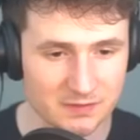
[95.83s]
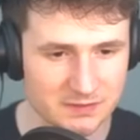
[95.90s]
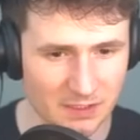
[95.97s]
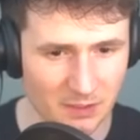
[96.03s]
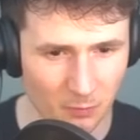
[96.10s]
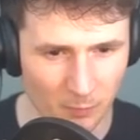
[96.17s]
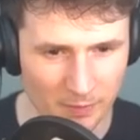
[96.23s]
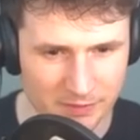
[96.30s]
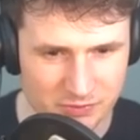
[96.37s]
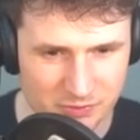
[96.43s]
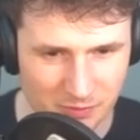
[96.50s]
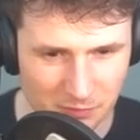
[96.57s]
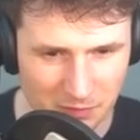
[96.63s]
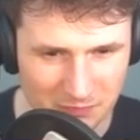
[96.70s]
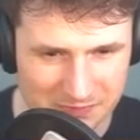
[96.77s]
Is there a way to
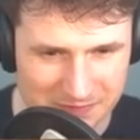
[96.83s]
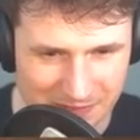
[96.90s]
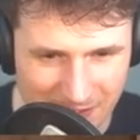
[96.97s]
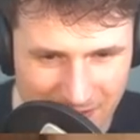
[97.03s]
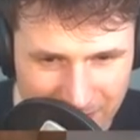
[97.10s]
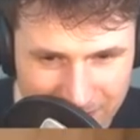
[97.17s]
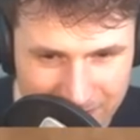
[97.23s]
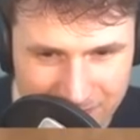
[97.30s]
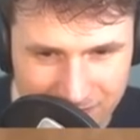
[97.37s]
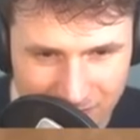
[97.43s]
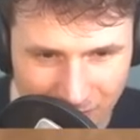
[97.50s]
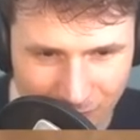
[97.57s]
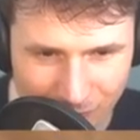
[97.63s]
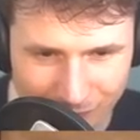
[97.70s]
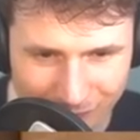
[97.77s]
go outside?
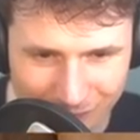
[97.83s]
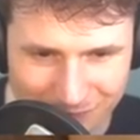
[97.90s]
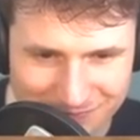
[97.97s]
Oh, no.